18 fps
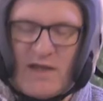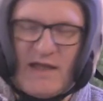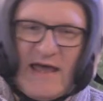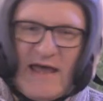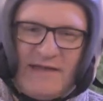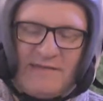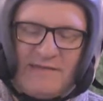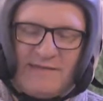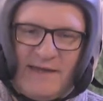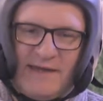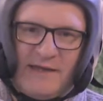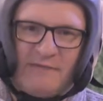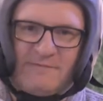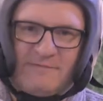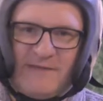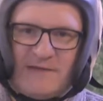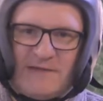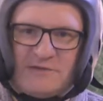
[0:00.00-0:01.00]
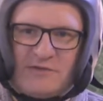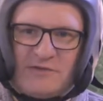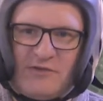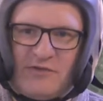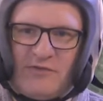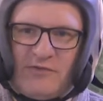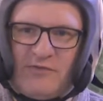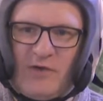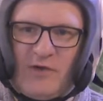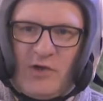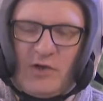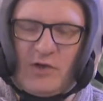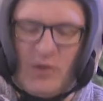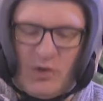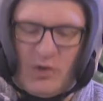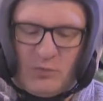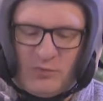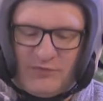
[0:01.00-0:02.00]
And the day of vengeance of our
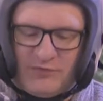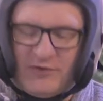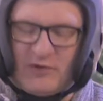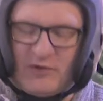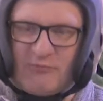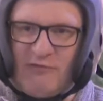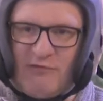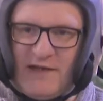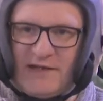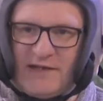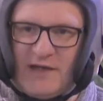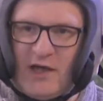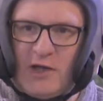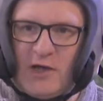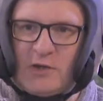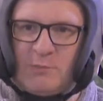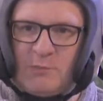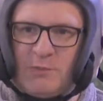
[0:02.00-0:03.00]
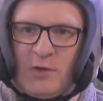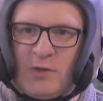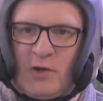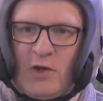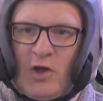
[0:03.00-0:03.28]
God was the great hope